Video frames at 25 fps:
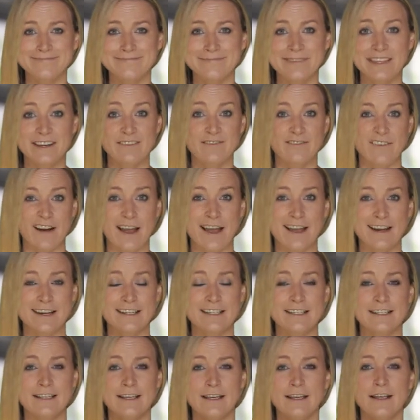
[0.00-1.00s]
In
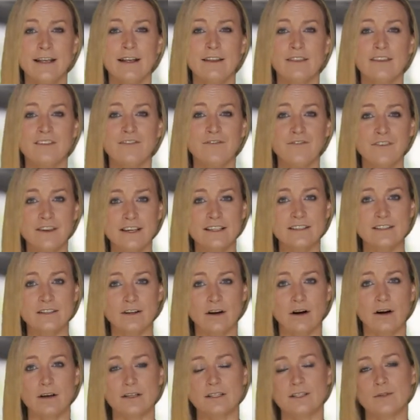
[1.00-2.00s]
fact, the fixed
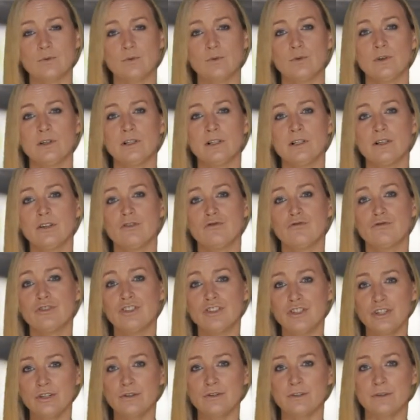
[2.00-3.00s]
cost will
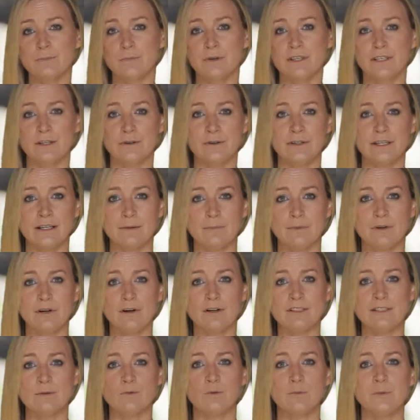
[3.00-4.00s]
reduce per unit
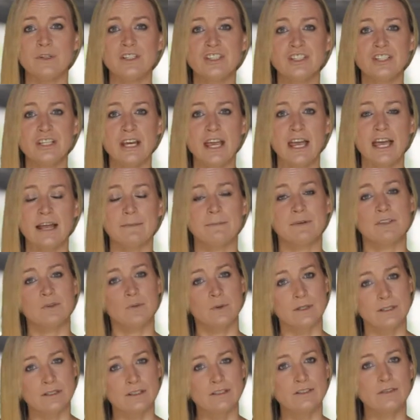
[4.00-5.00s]
because it will be shared
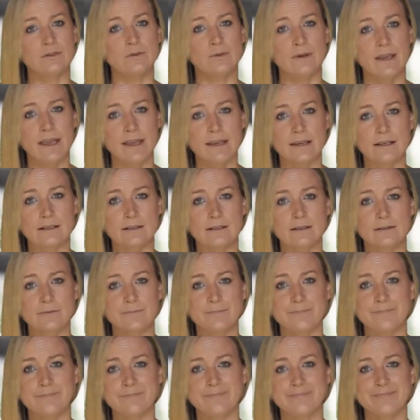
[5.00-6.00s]
between the 2 cakes.
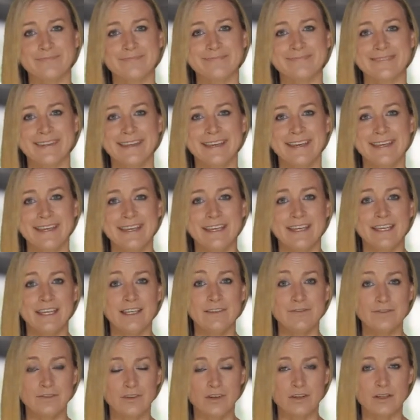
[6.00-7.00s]

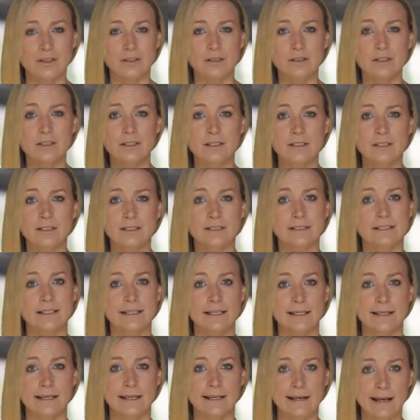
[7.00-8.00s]
If goods,
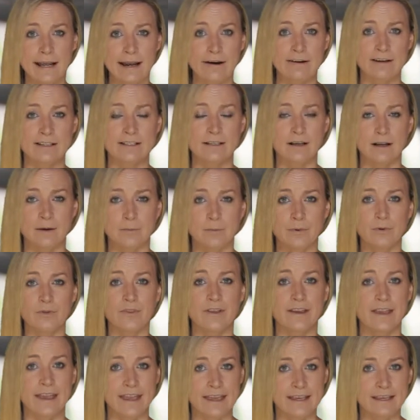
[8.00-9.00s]
in our example
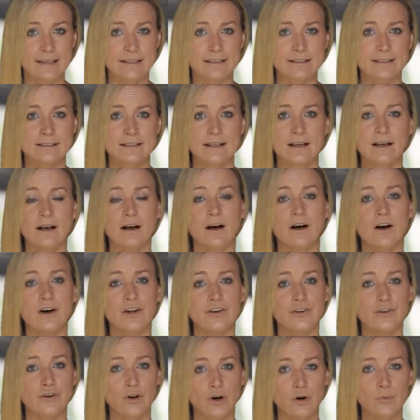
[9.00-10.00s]
the cakes, are
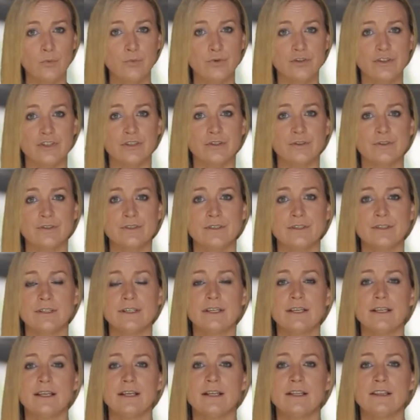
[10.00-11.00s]
not produced,
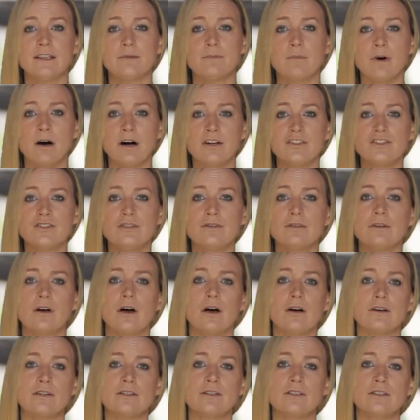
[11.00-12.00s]
the marginal
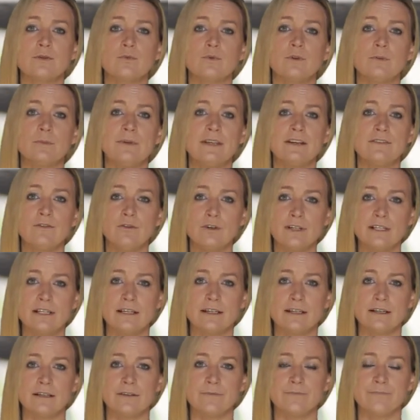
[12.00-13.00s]
costs will be
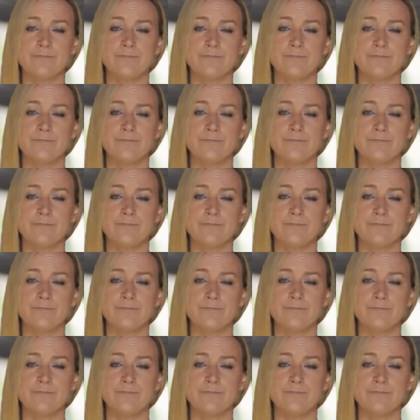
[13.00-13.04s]
avoided.